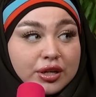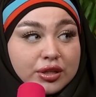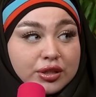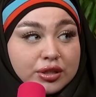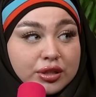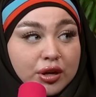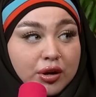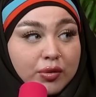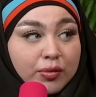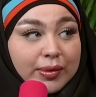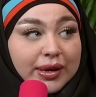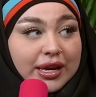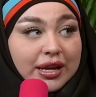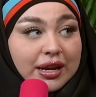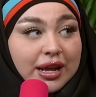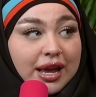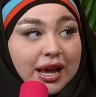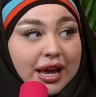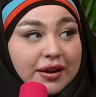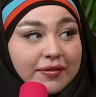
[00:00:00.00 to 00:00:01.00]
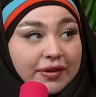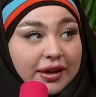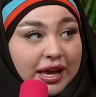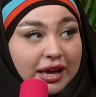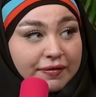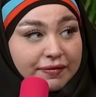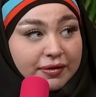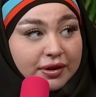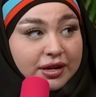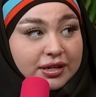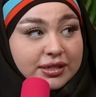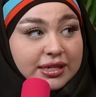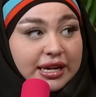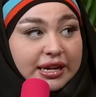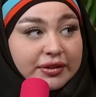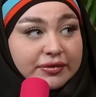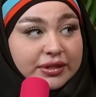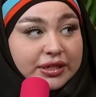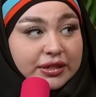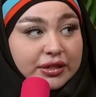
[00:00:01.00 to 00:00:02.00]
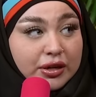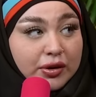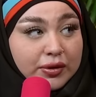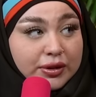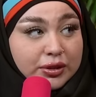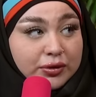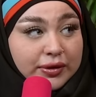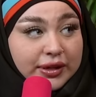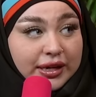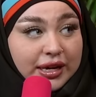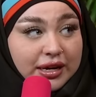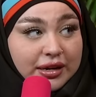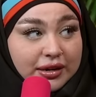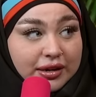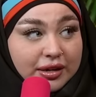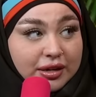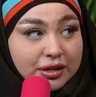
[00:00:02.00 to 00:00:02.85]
so we can advocate for ourselves and know what's going on in our